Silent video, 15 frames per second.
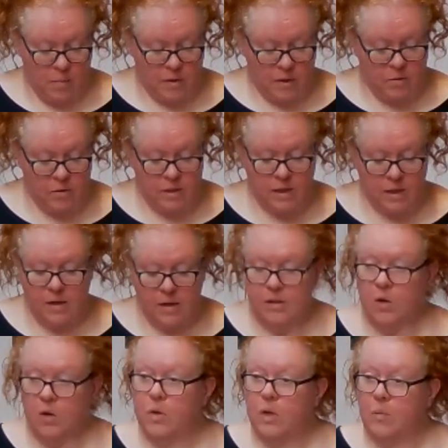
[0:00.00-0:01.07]
but those
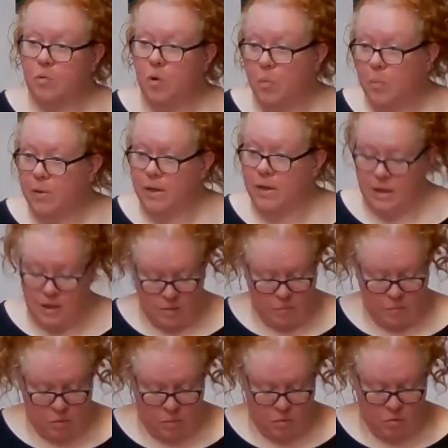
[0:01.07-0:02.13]
layers only properly
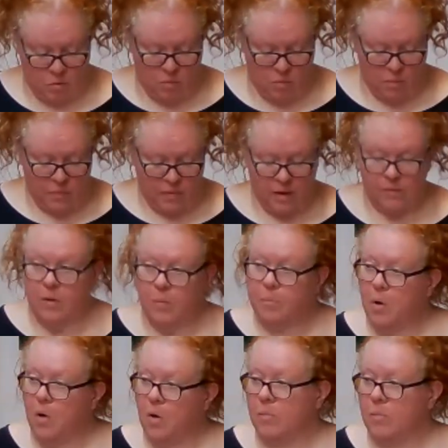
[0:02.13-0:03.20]
keep you warm if the
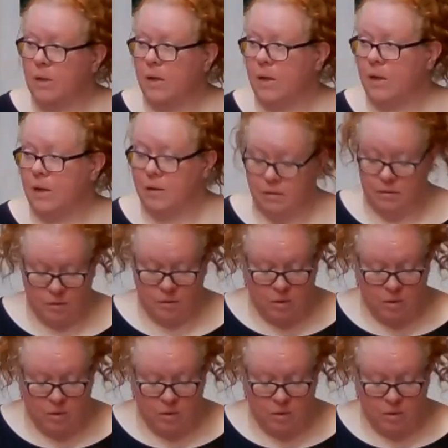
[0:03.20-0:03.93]
bottom layer,